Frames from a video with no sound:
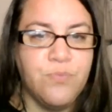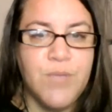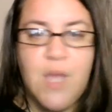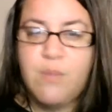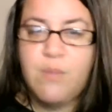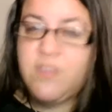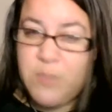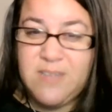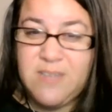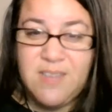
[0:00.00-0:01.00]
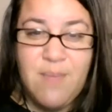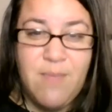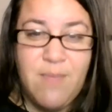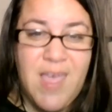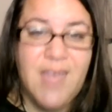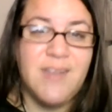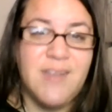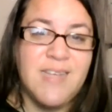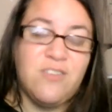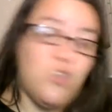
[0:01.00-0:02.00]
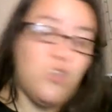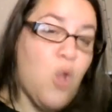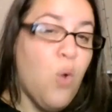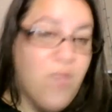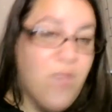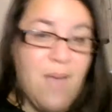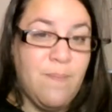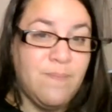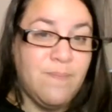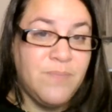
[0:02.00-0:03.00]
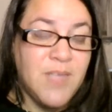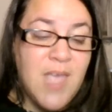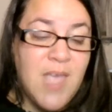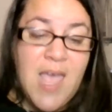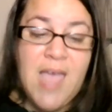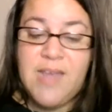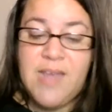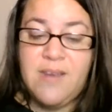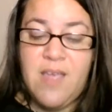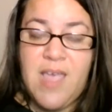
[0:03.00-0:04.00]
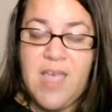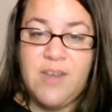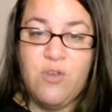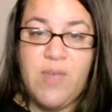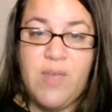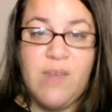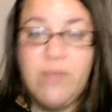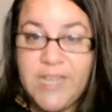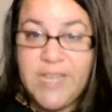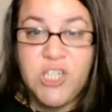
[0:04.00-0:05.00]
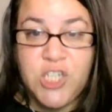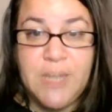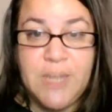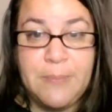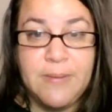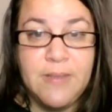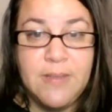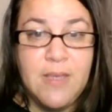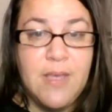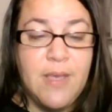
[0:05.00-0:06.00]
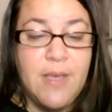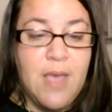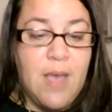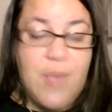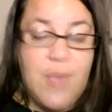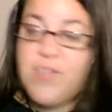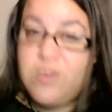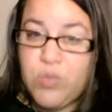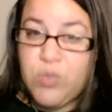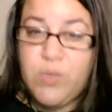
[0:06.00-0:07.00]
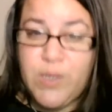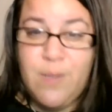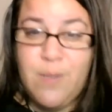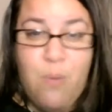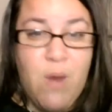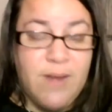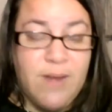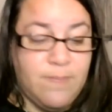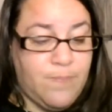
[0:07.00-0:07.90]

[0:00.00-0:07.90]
and speak to them and get to know them and create a relationship. I think that's really, really important,